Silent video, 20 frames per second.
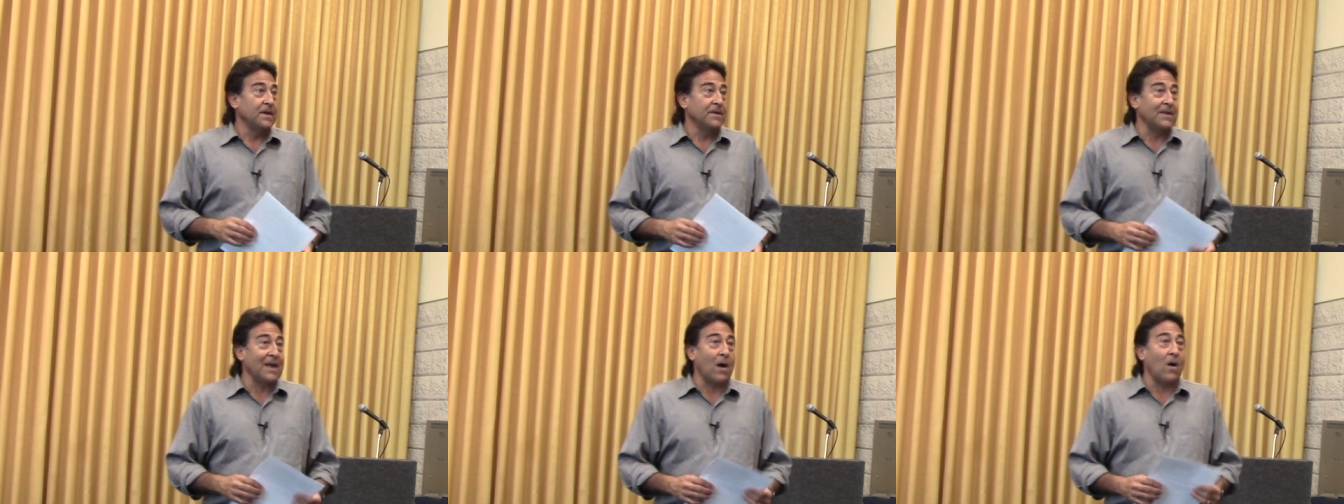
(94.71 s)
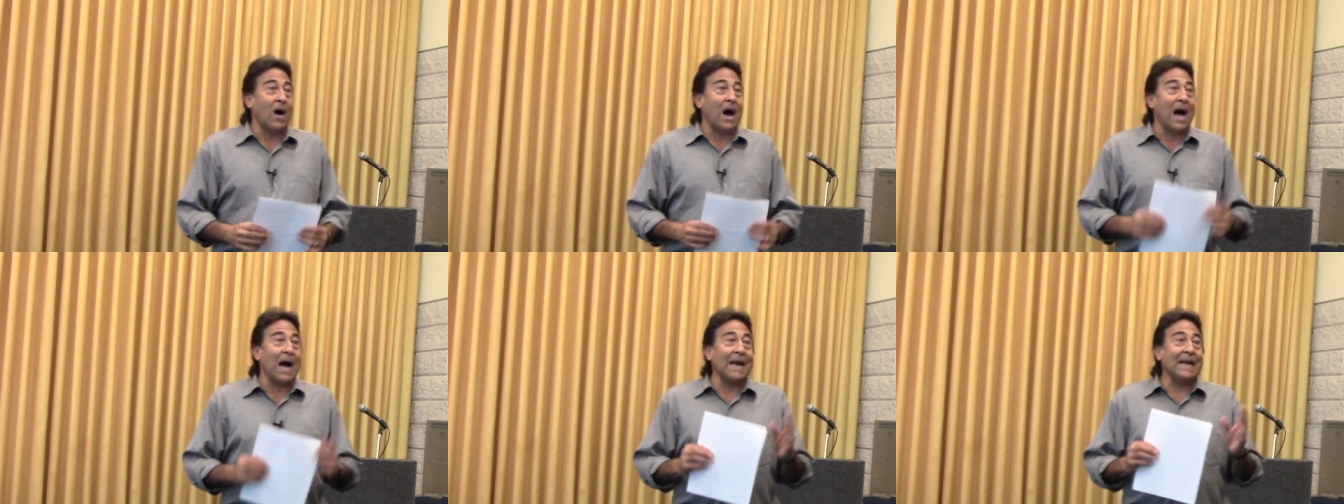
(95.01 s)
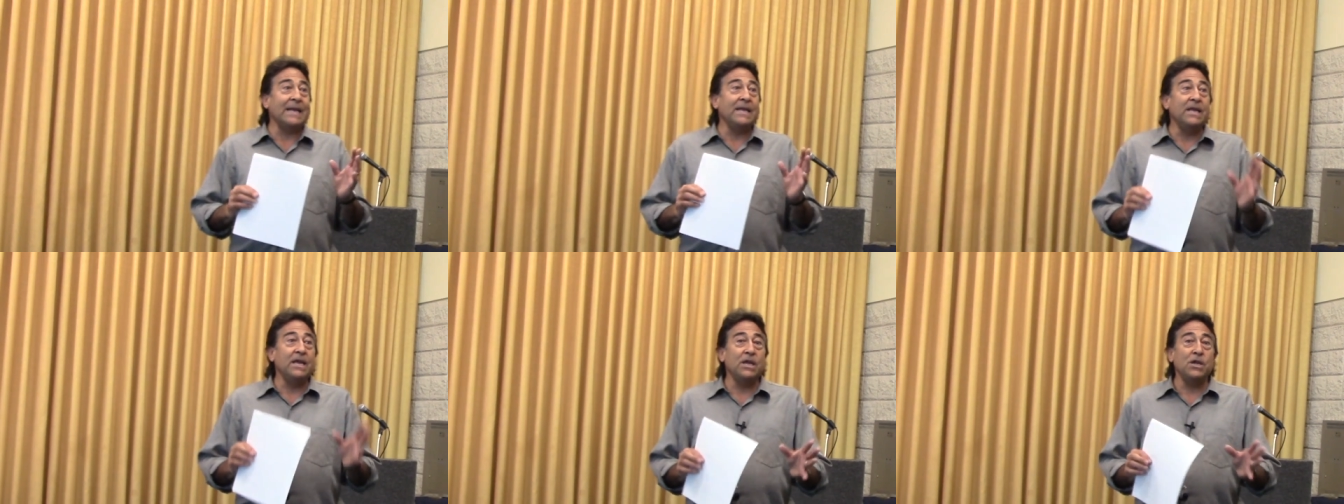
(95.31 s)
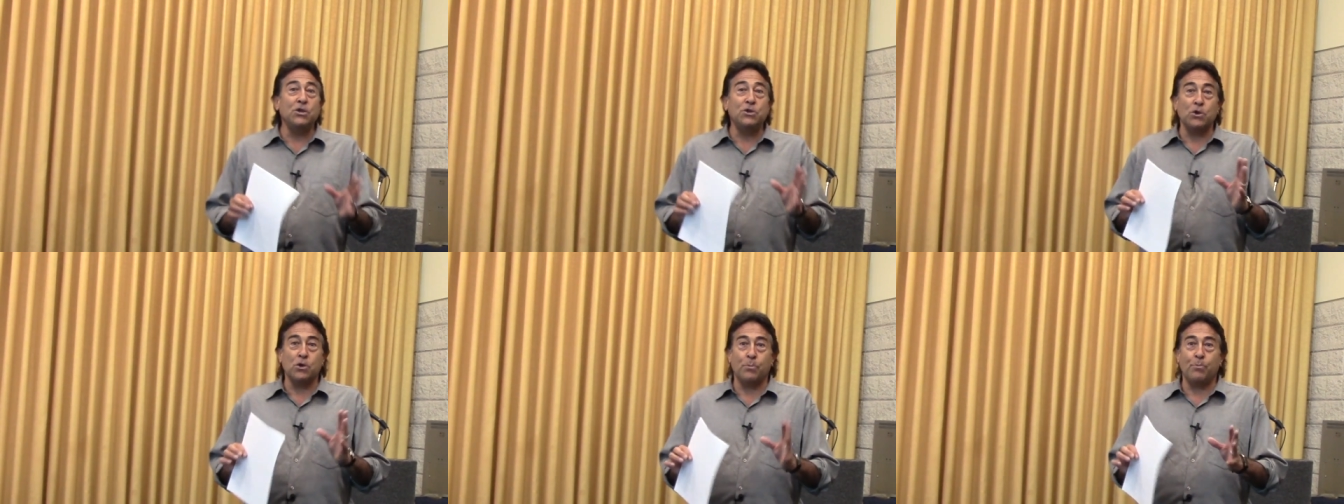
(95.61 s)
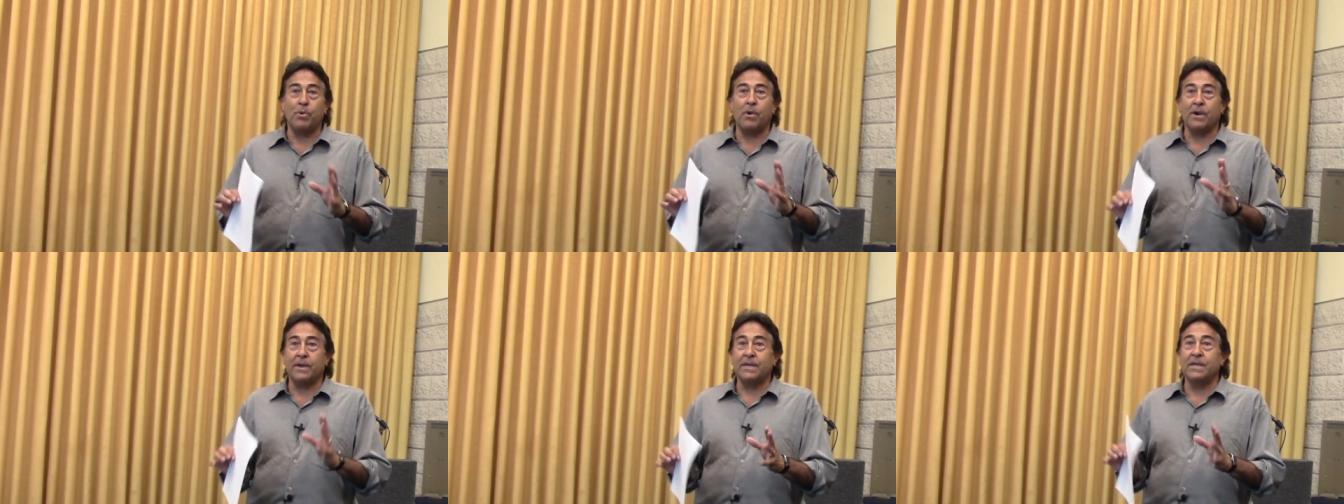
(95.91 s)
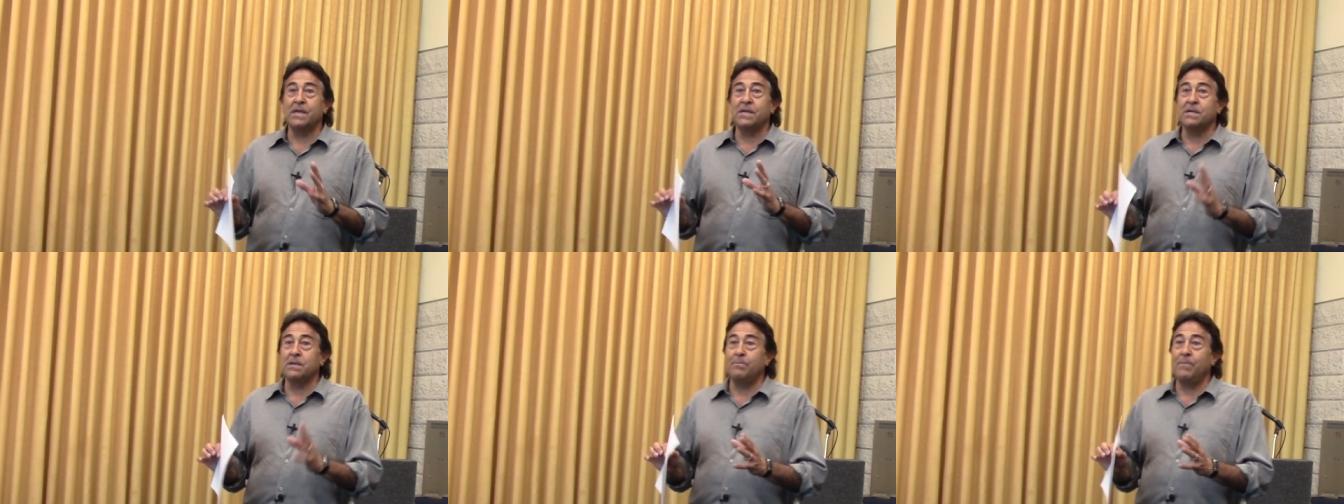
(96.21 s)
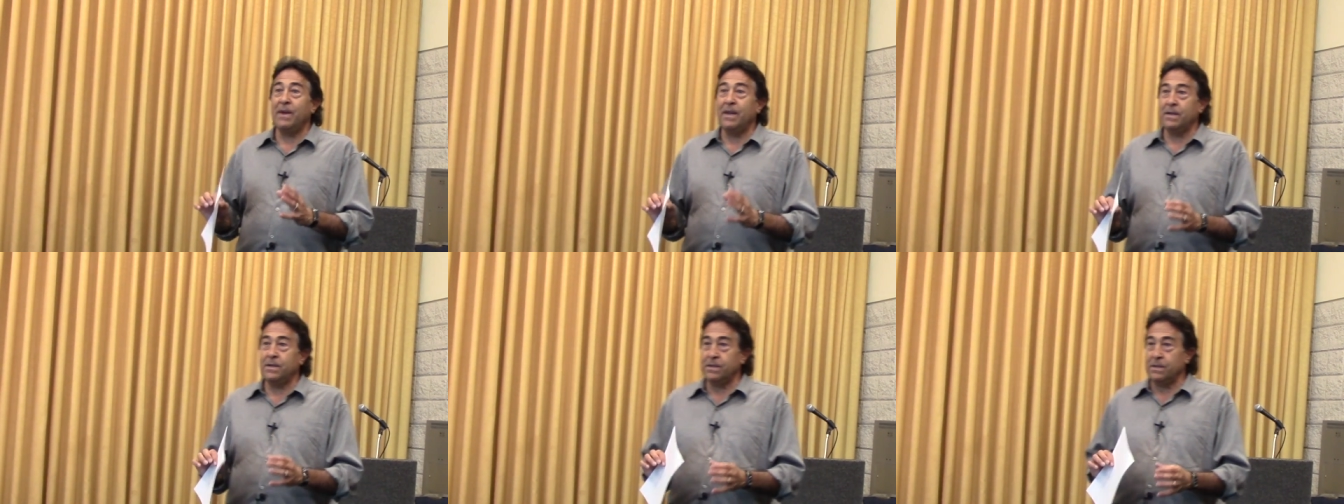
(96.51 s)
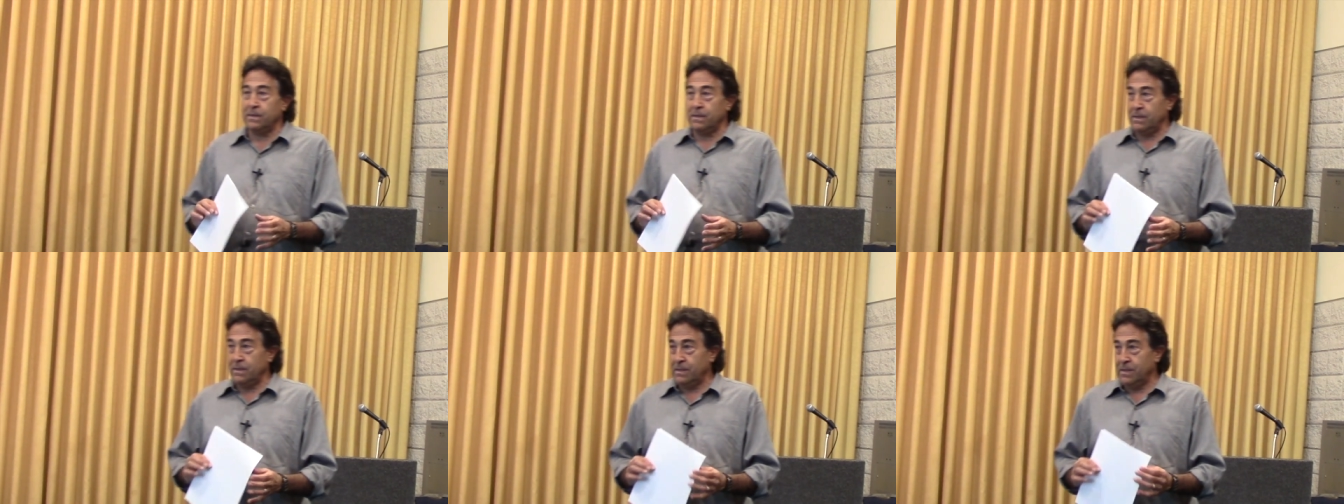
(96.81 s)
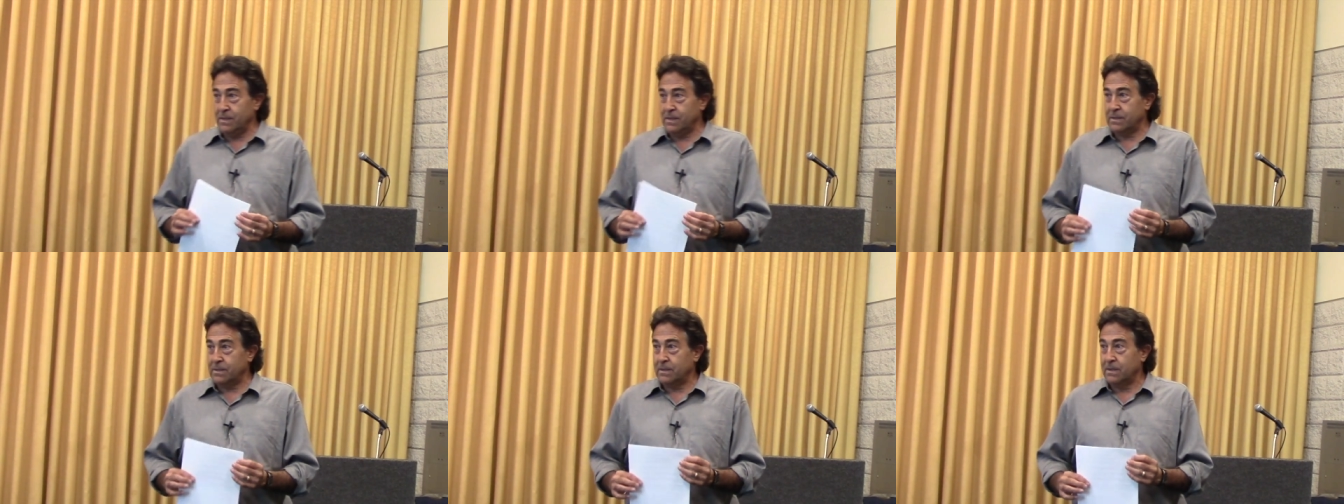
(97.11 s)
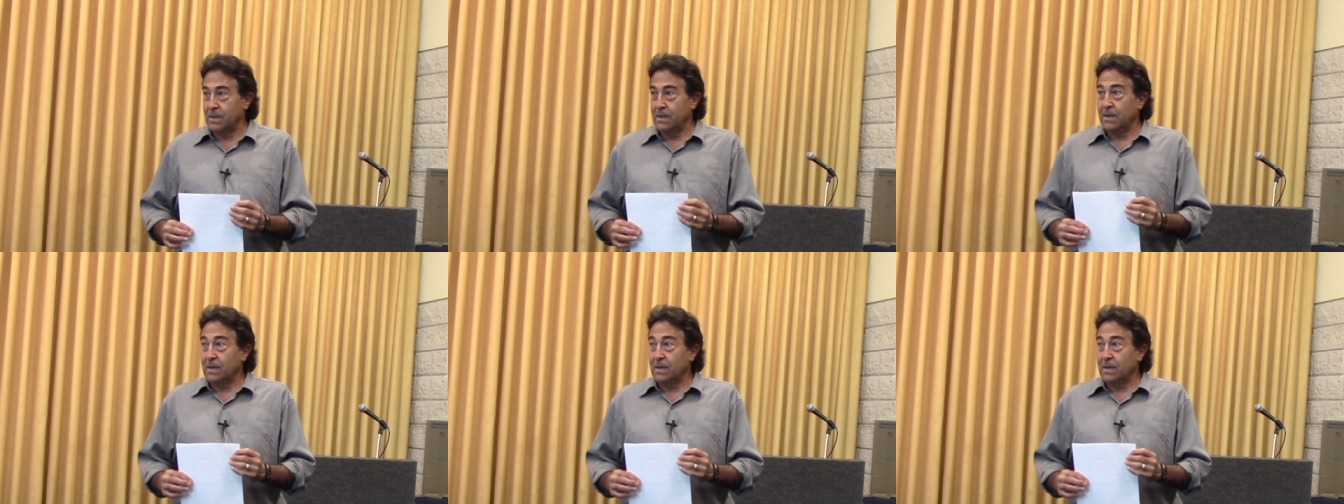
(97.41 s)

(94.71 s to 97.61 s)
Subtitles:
Now, I need your participation in this,